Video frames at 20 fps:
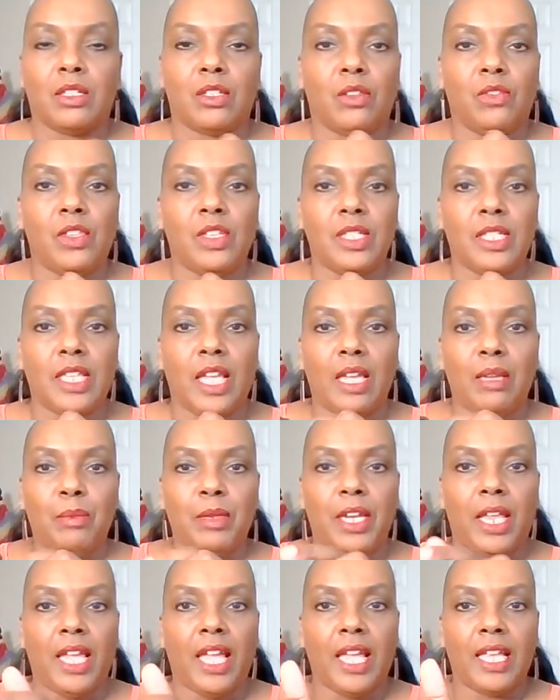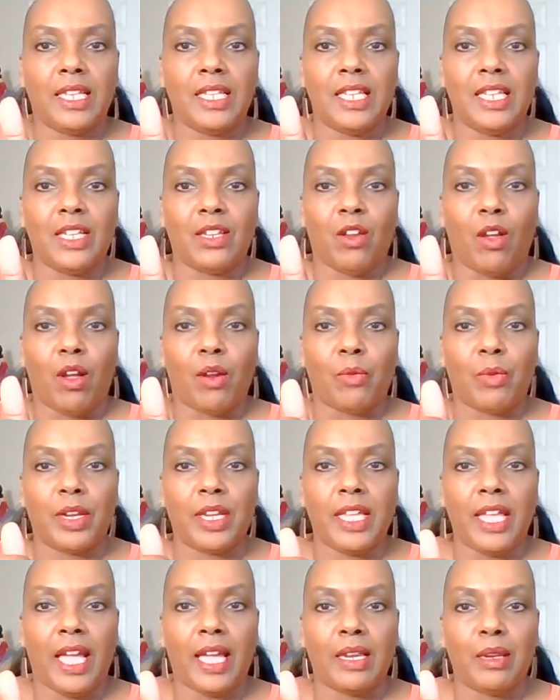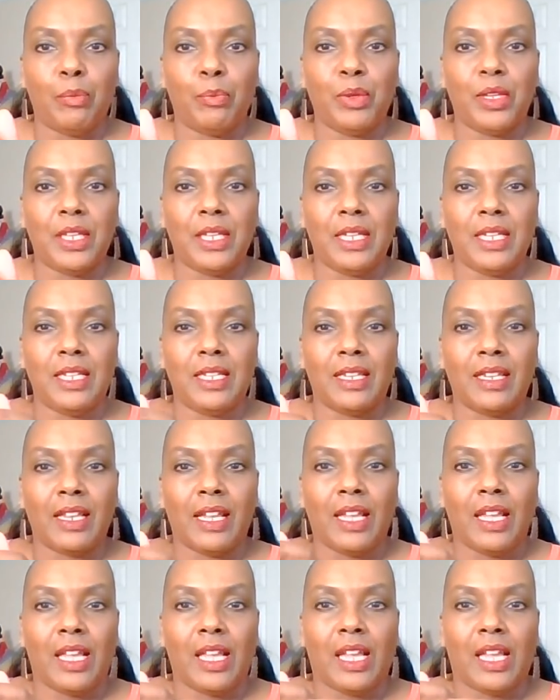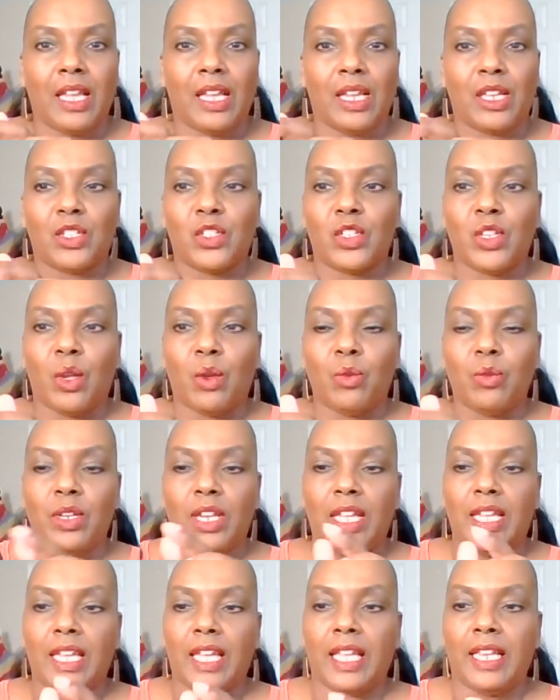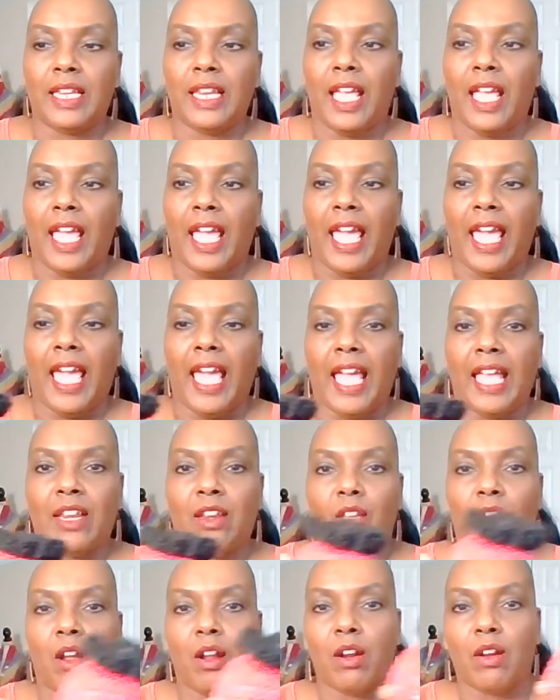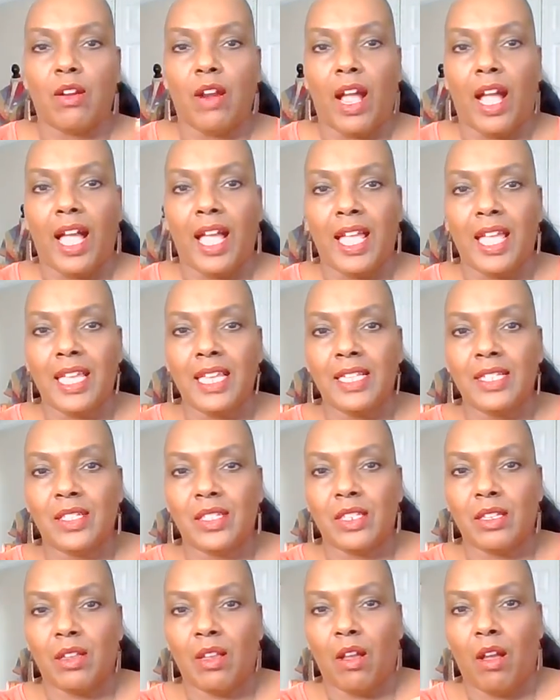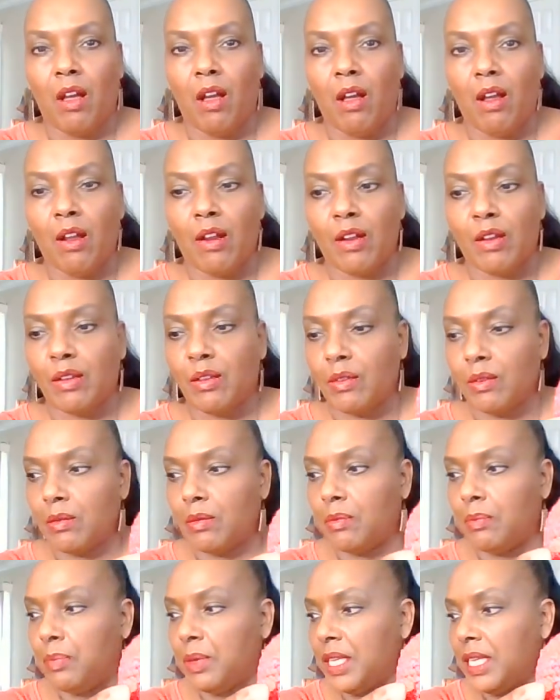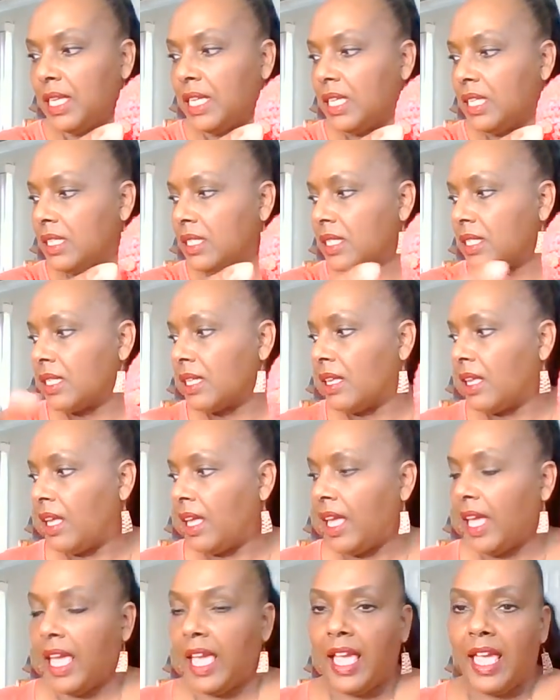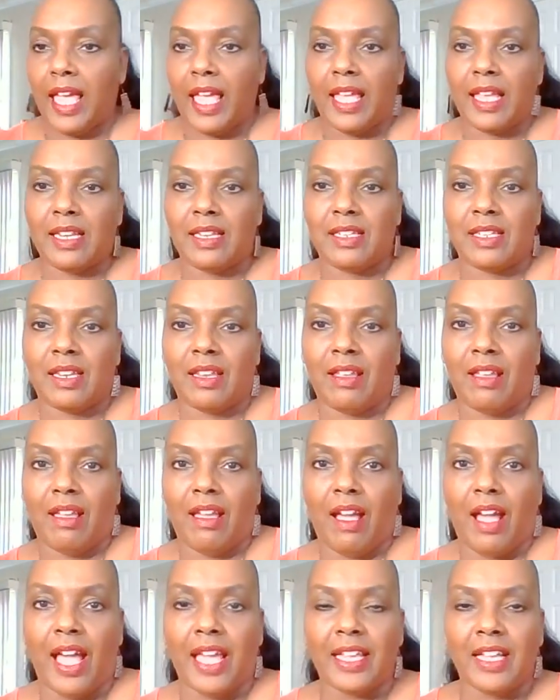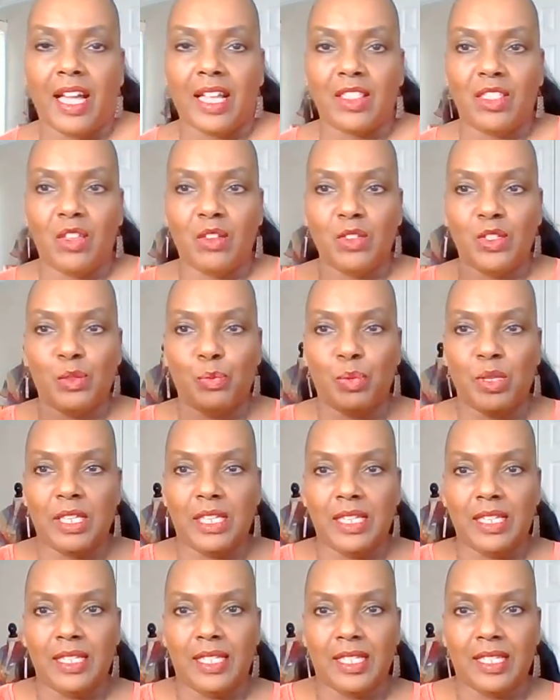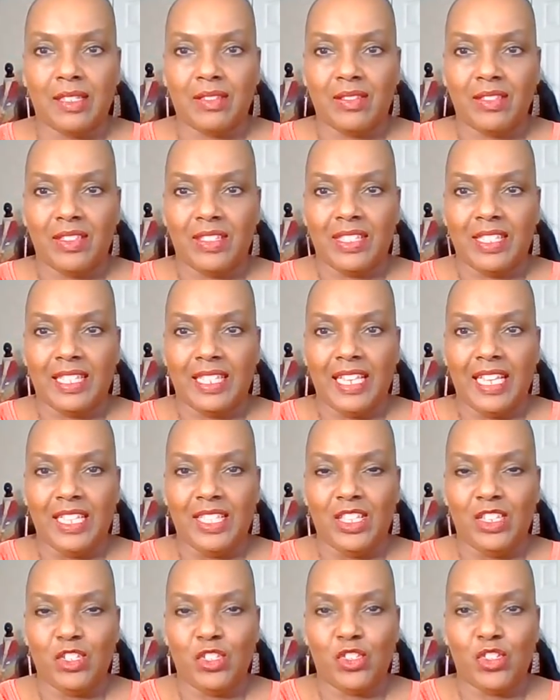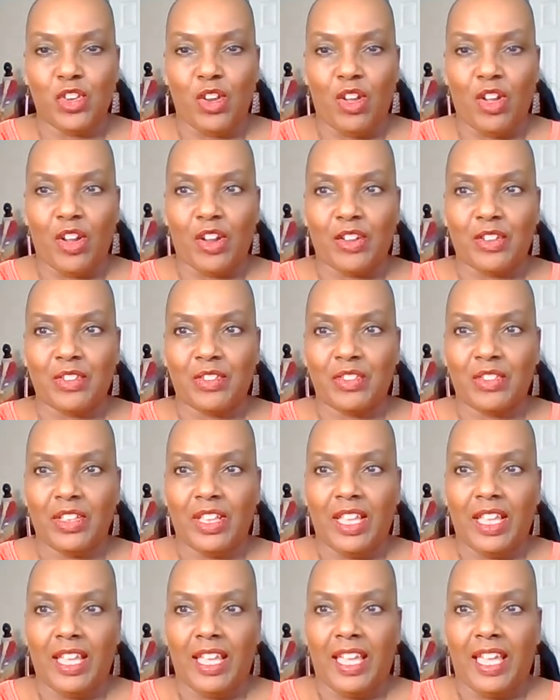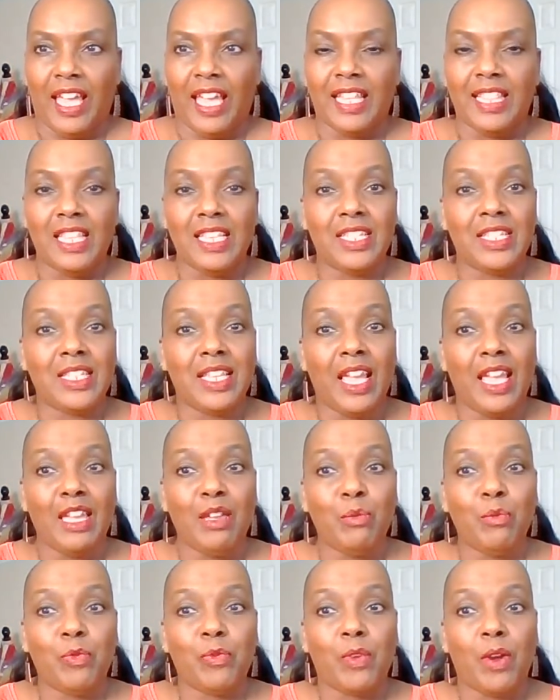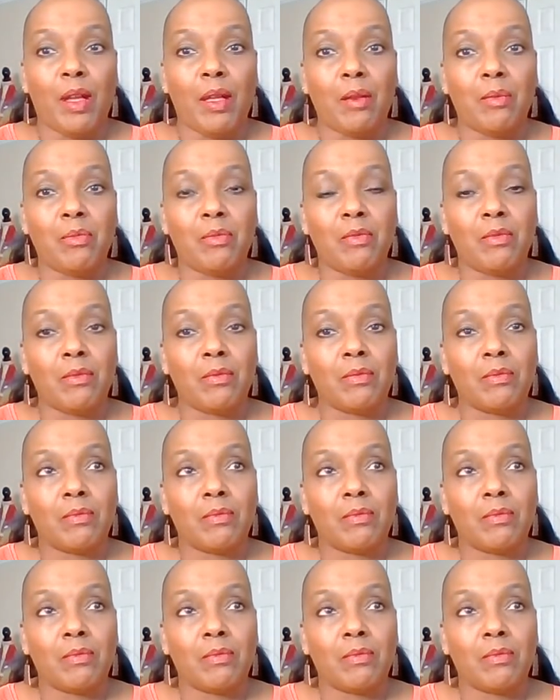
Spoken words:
So this came in handy. It already had a bead sewn in, and her eyes are beads. And I got those beads in this jar. And this came from